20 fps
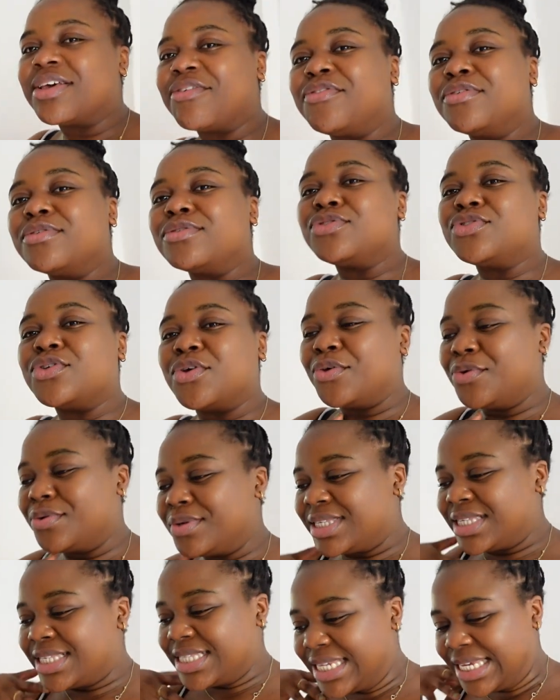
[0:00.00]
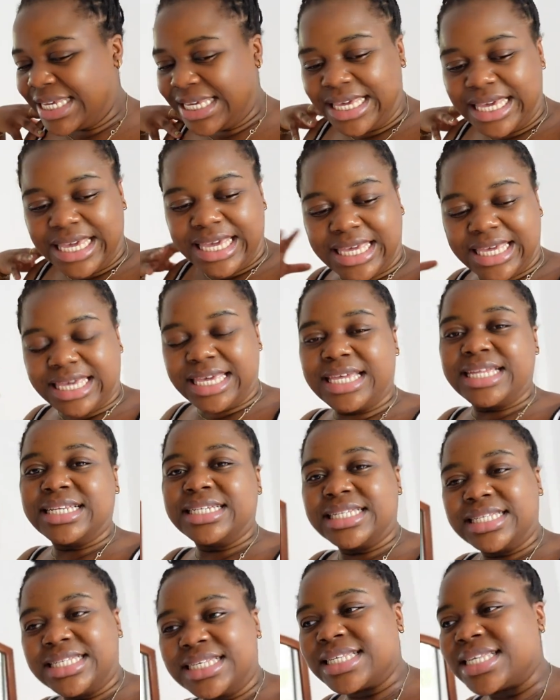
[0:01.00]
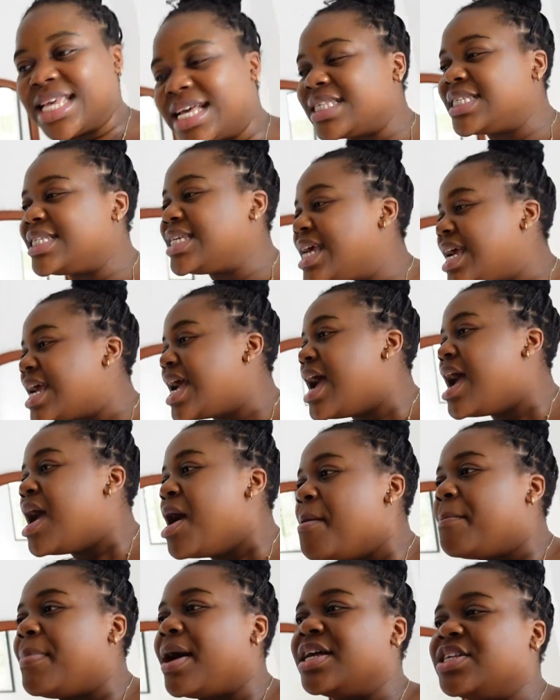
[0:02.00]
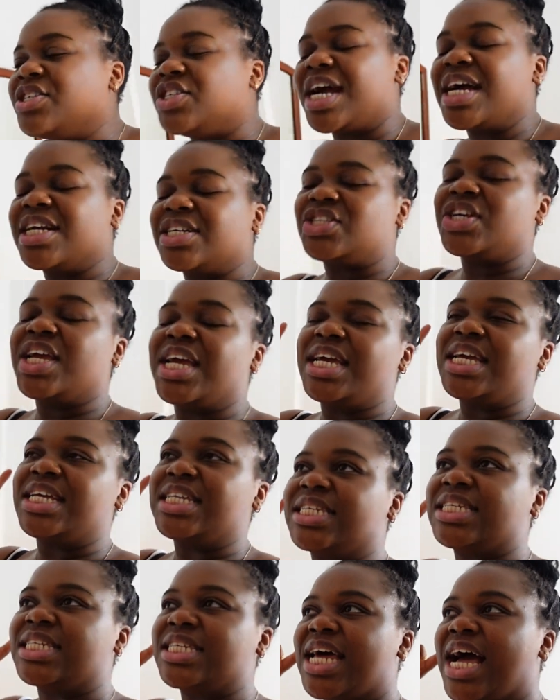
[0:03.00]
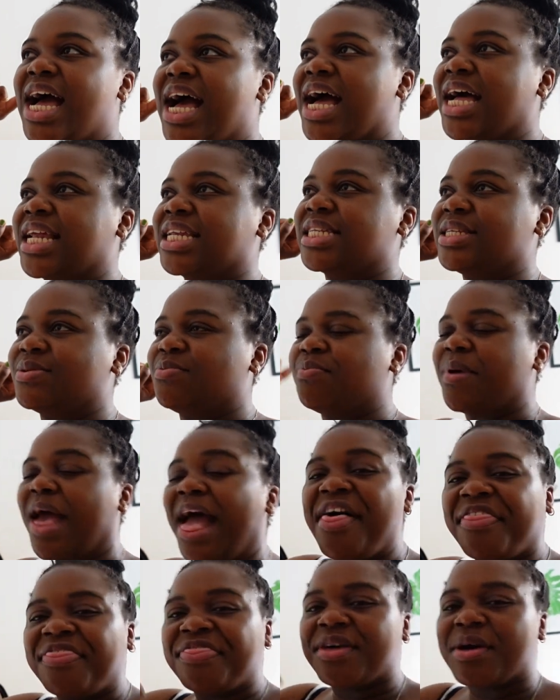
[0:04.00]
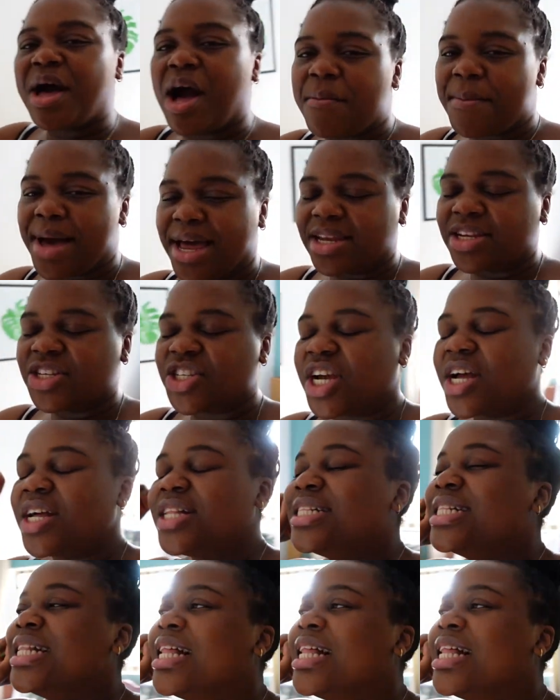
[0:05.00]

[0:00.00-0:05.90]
I feel so sticky, icky and just disgusting. But Jack, Jade and Beth, our manager,